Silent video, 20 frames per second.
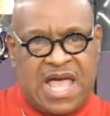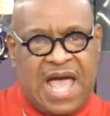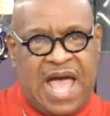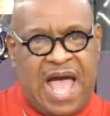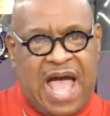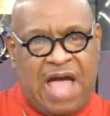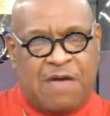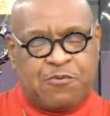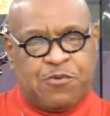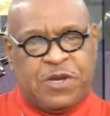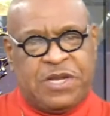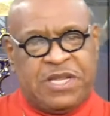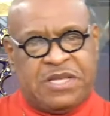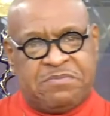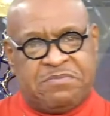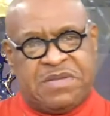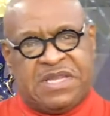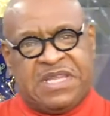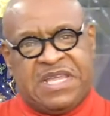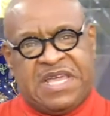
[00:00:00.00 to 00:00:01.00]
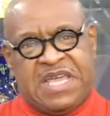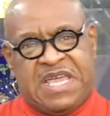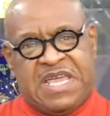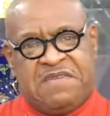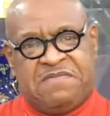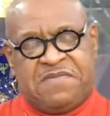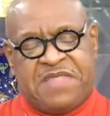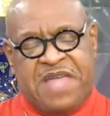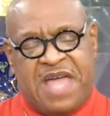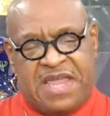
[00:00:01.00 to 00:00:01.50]
I really
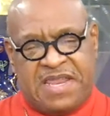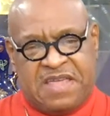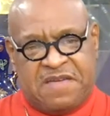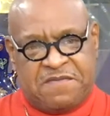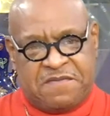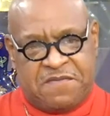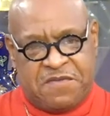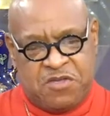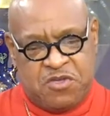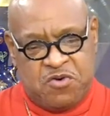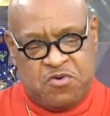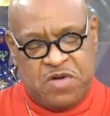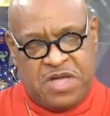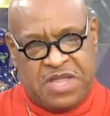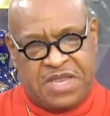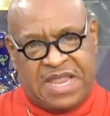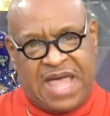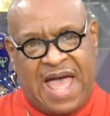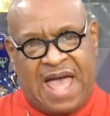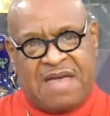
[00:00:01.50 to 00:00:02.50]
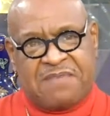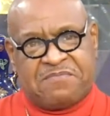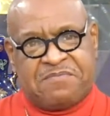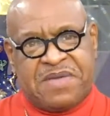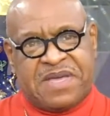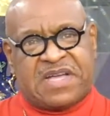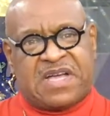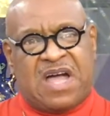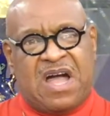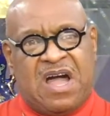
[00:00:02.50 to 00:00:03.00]
believe that if you and I
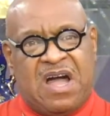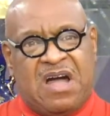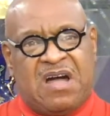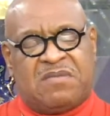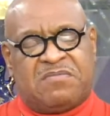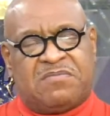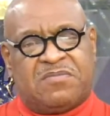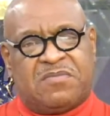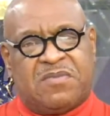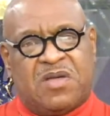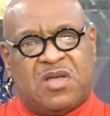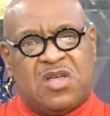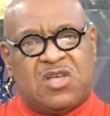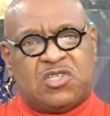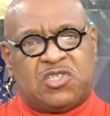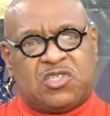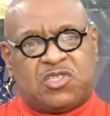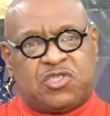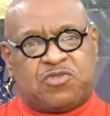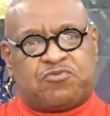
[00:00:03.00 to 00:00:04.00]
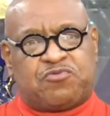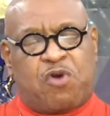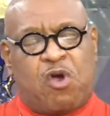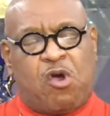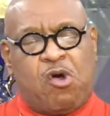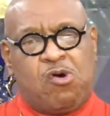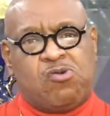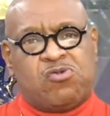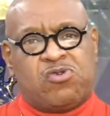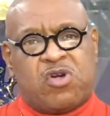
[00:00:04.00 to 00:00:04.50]
become
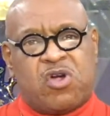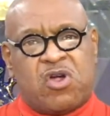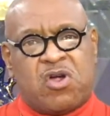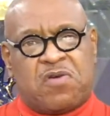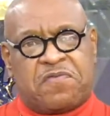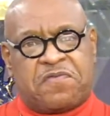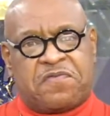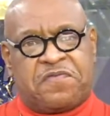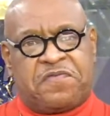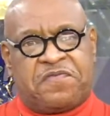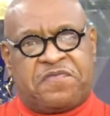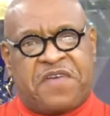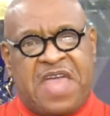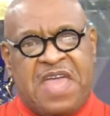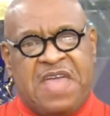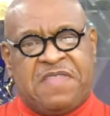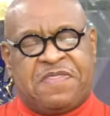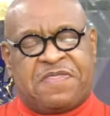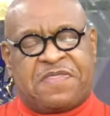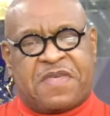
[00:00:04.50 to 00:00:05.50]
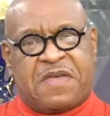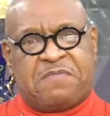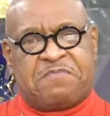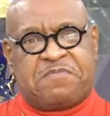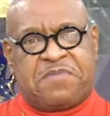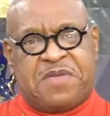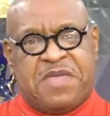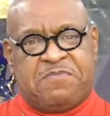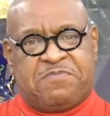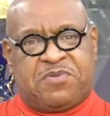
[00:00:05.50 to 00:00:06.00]
stronger faith
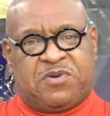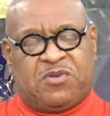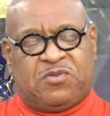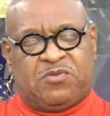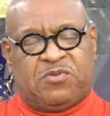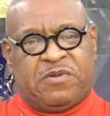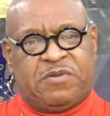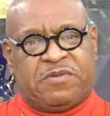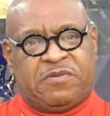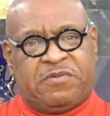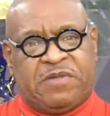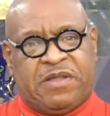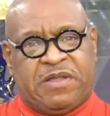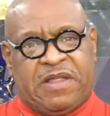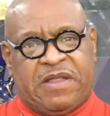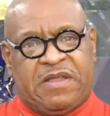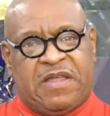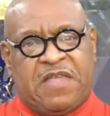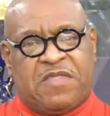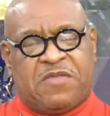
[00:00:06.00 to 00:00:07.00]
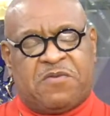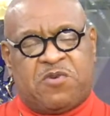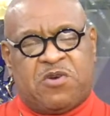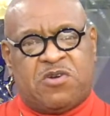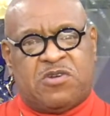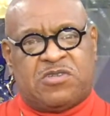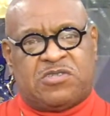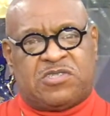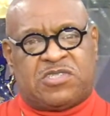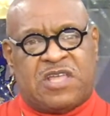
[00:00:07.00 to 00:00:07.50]
people, in other
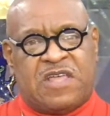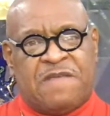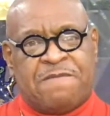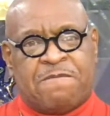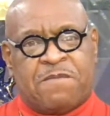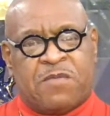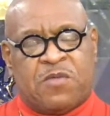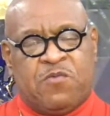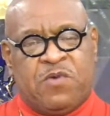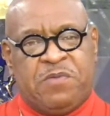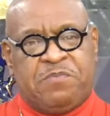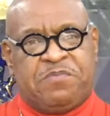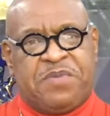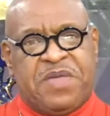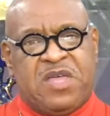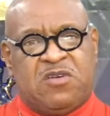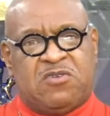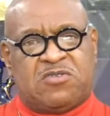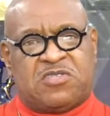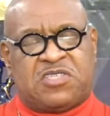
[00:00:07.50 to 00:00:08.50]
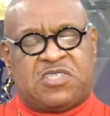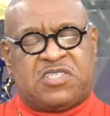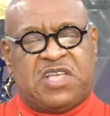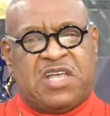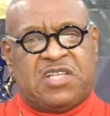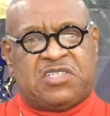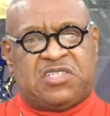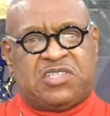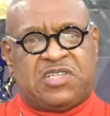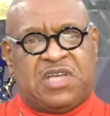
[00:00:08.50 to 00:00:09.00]
words, we build
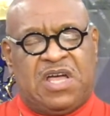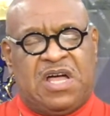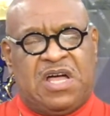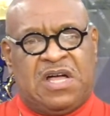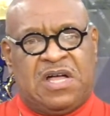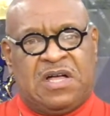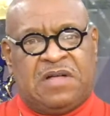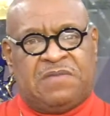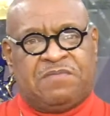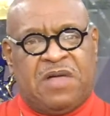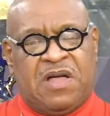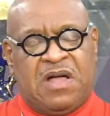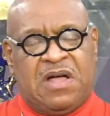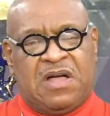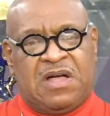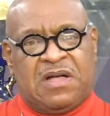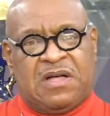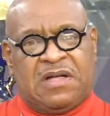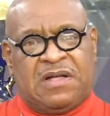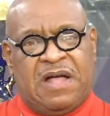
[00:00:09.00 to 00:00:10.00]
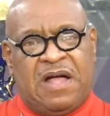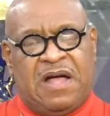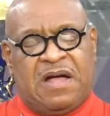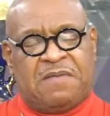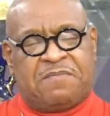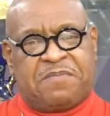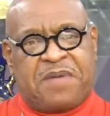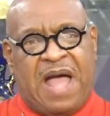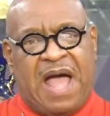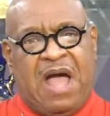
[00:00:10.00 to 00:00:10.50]
such a, a,
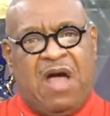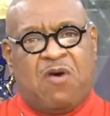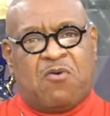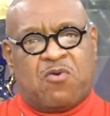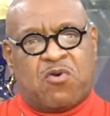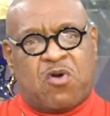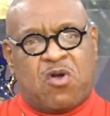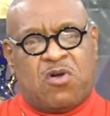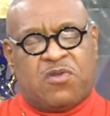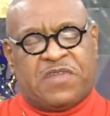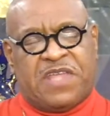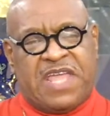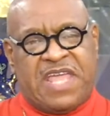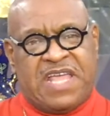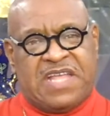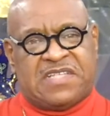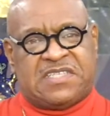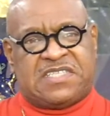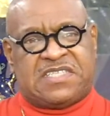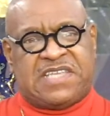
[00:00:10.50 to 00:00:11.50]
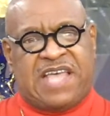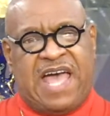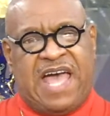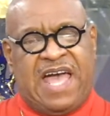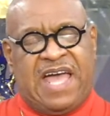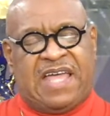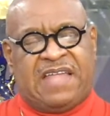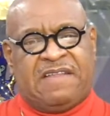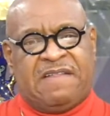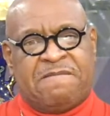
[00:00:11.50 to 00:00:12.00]
a power on the
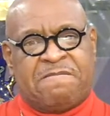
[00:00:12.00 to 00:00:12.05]
inside